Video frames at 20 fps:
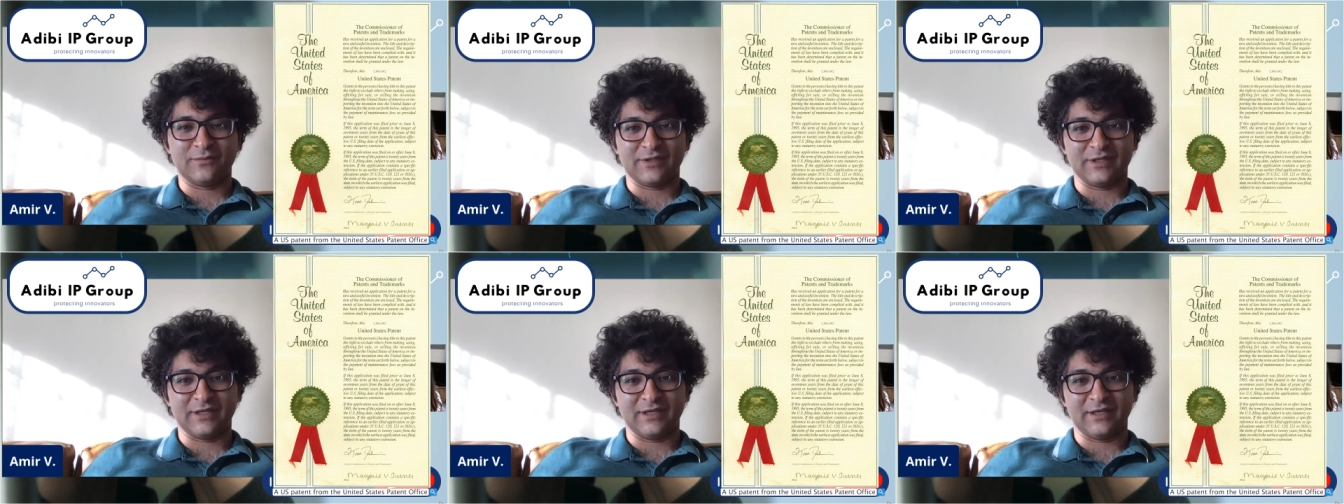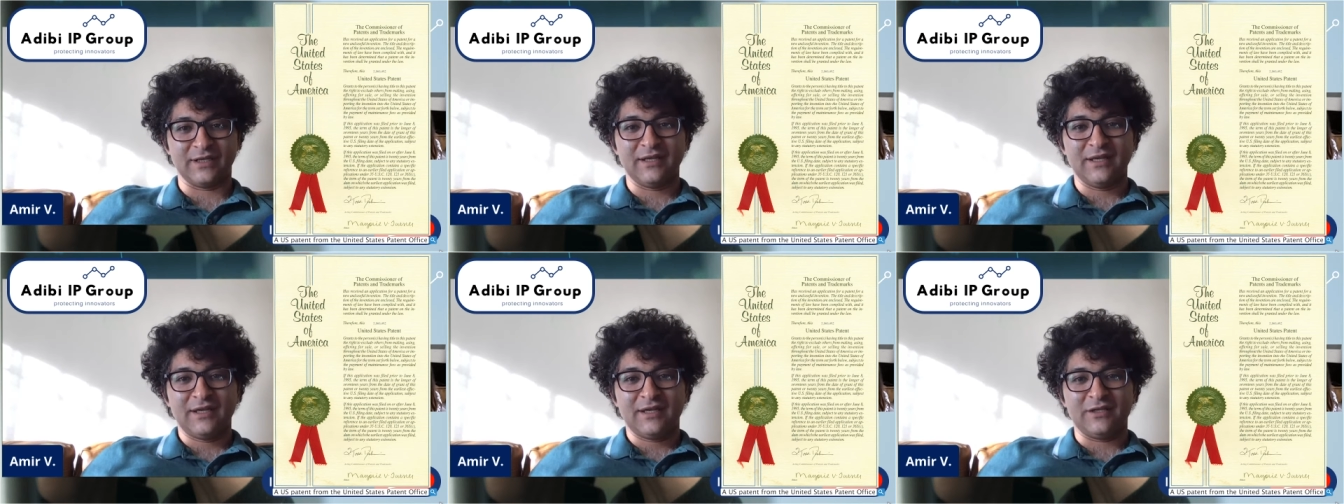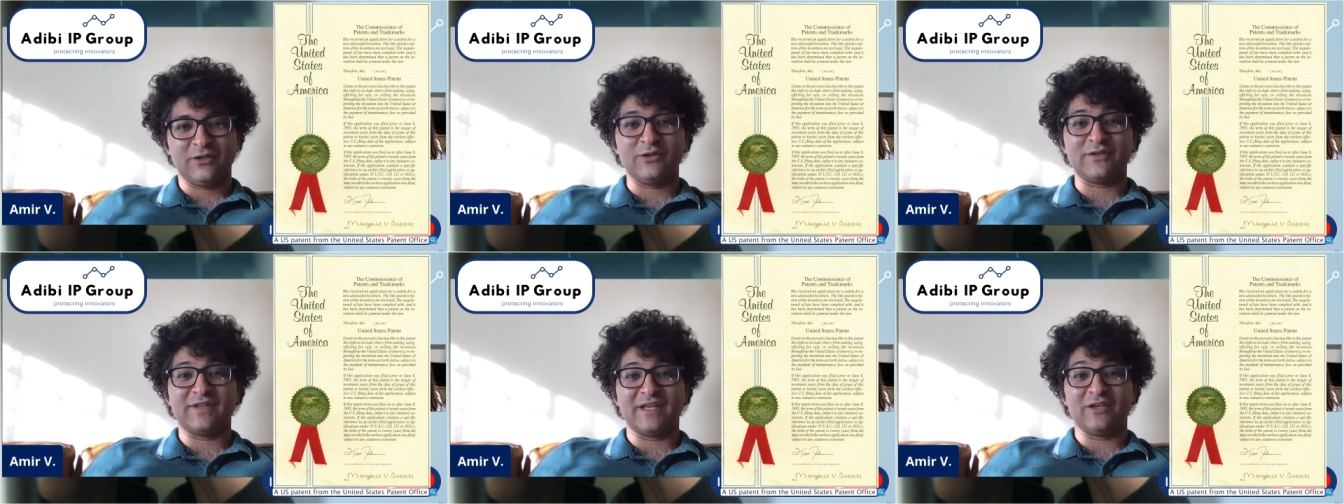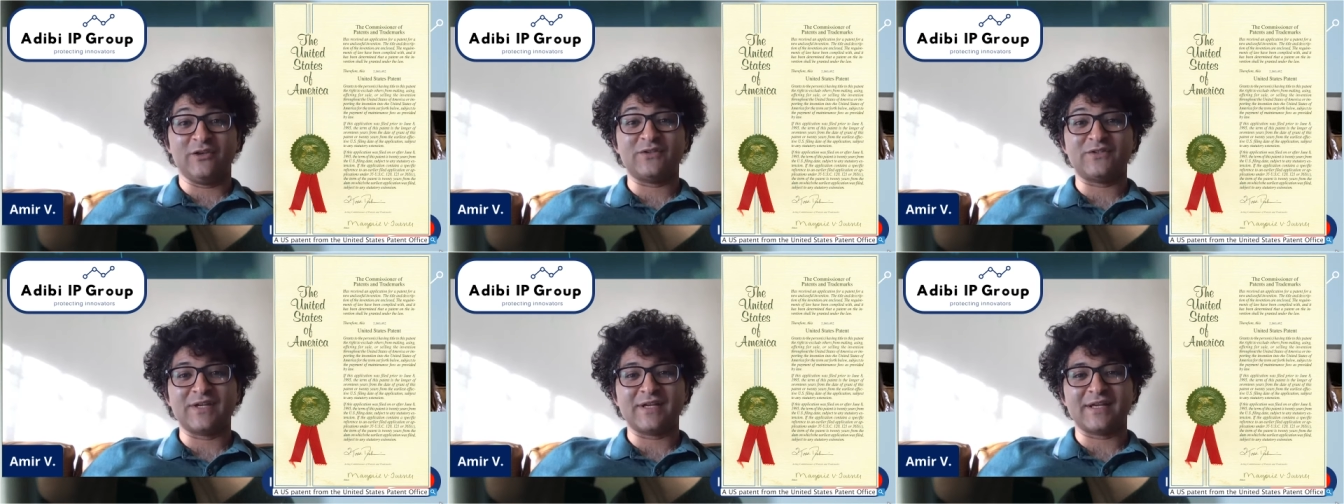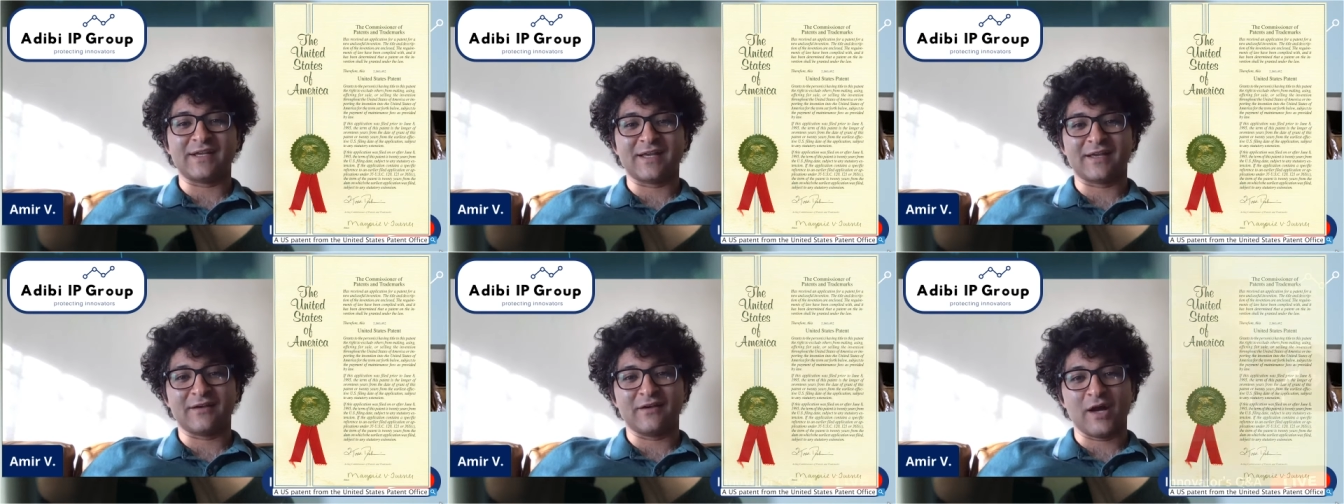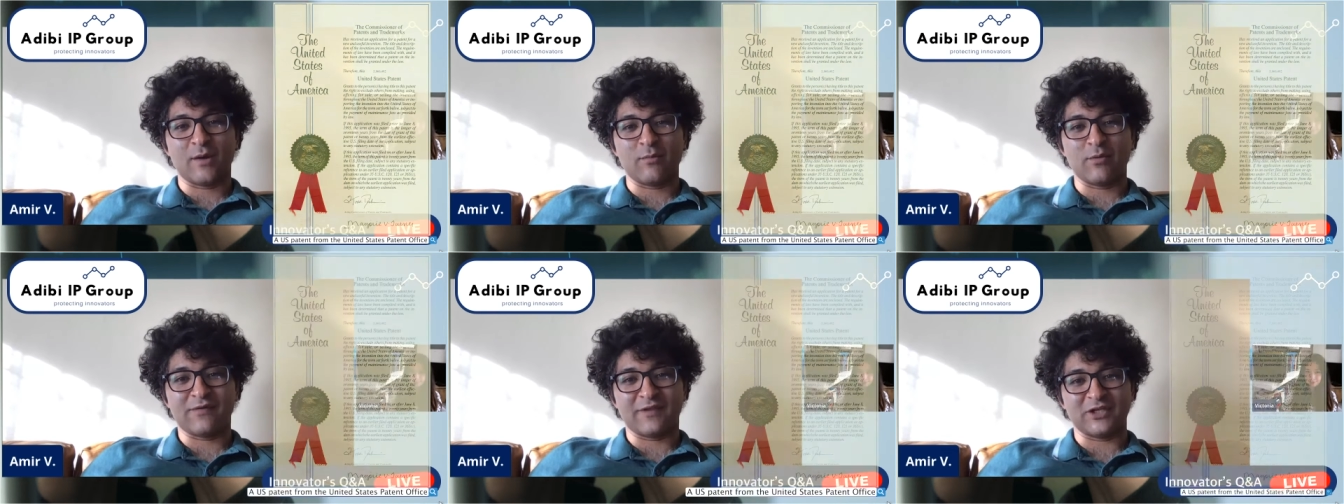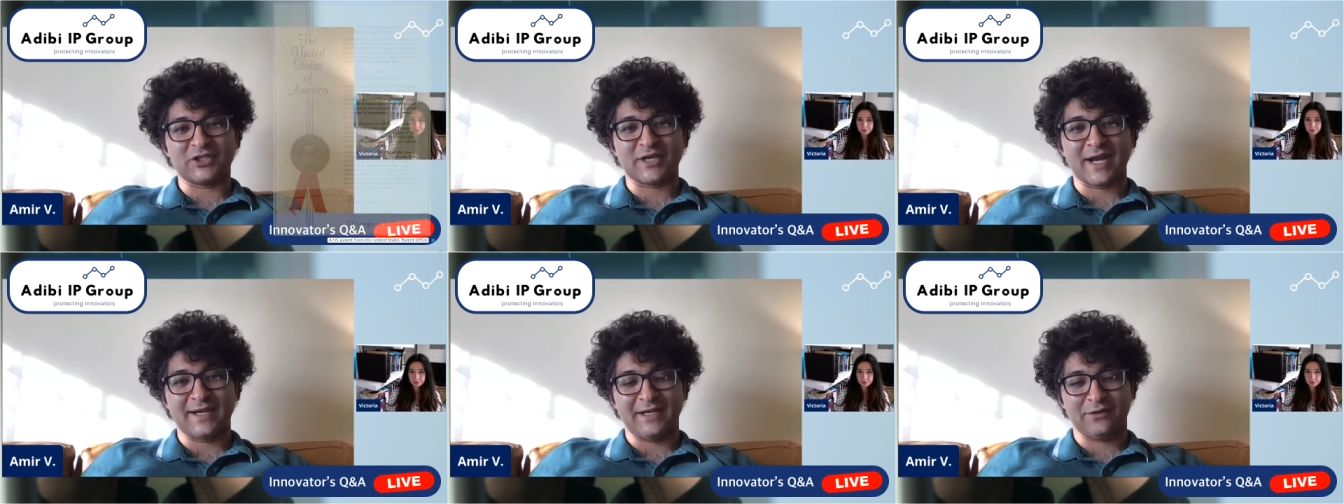They used to come with a
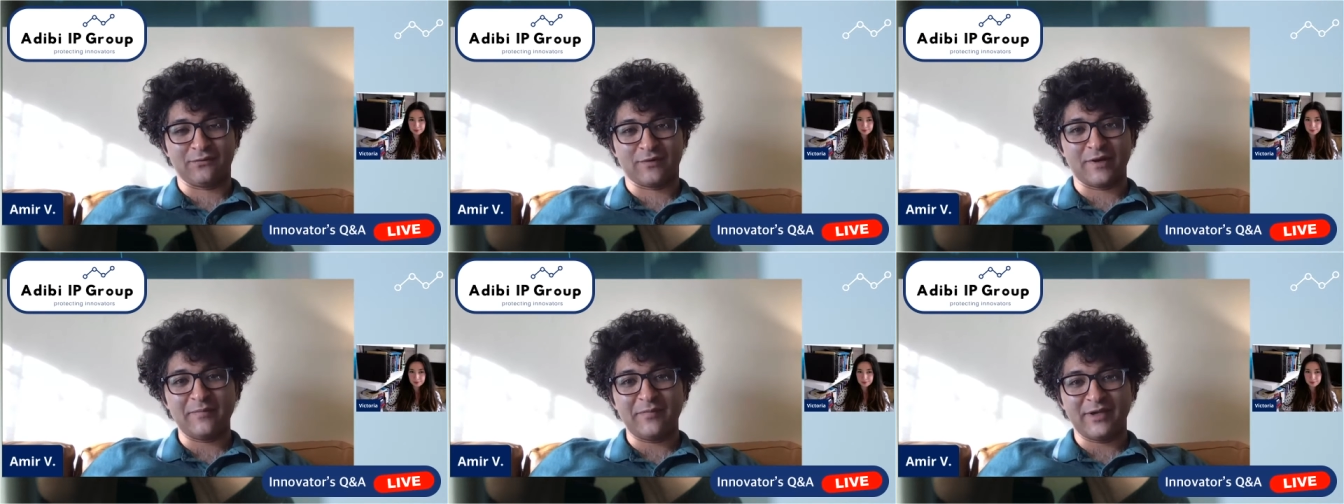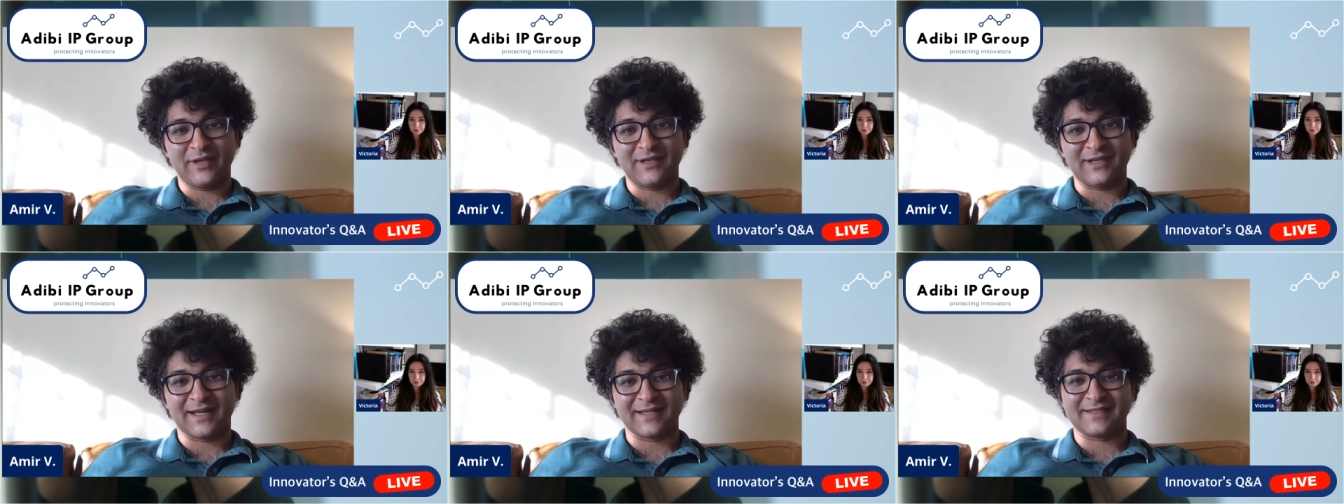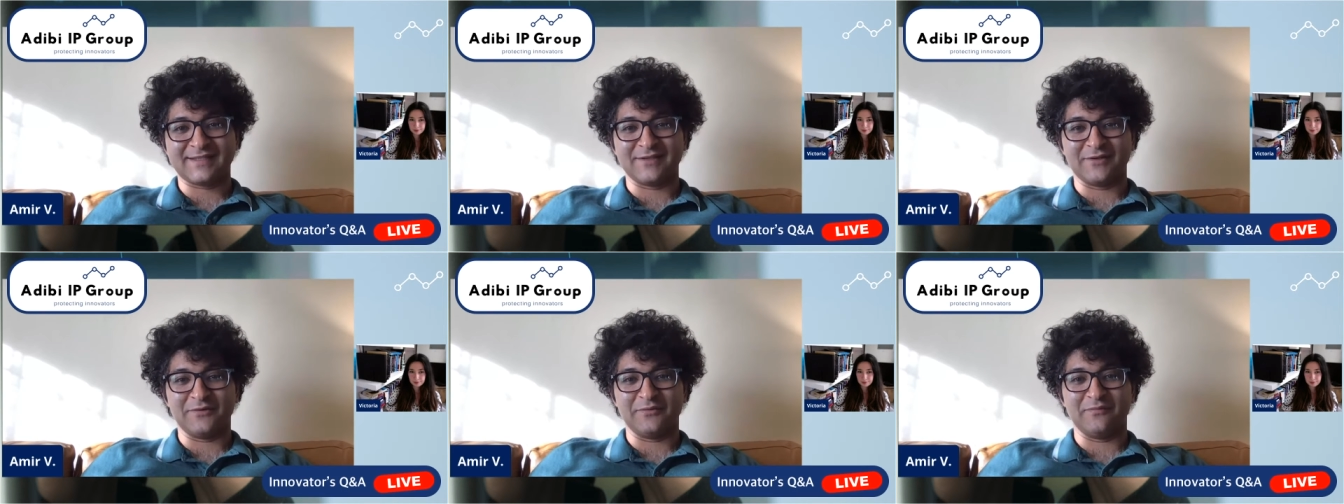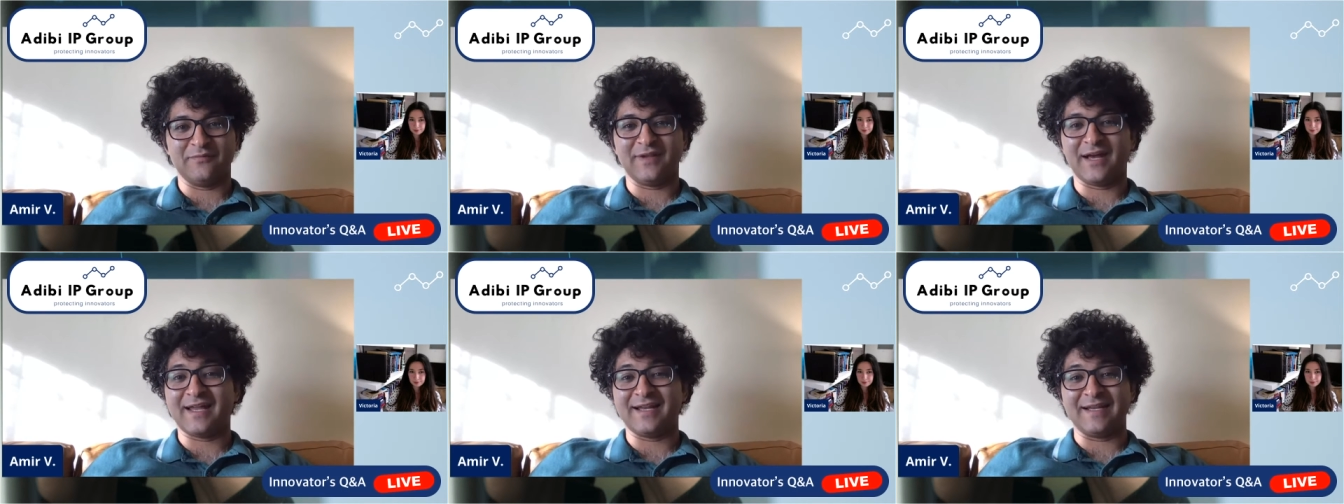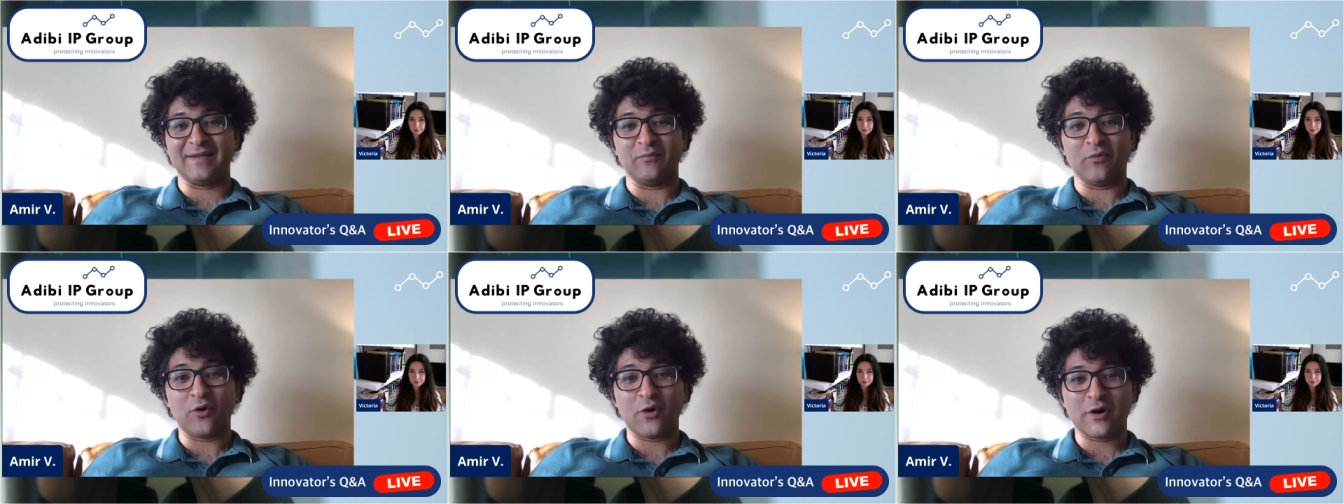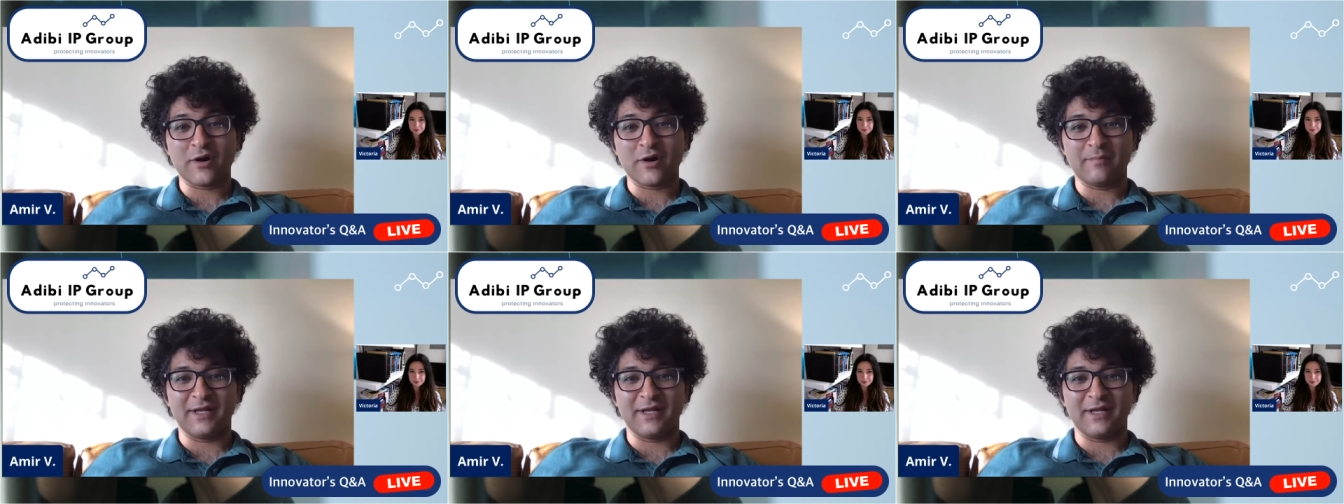shiny ribbon, not anymore,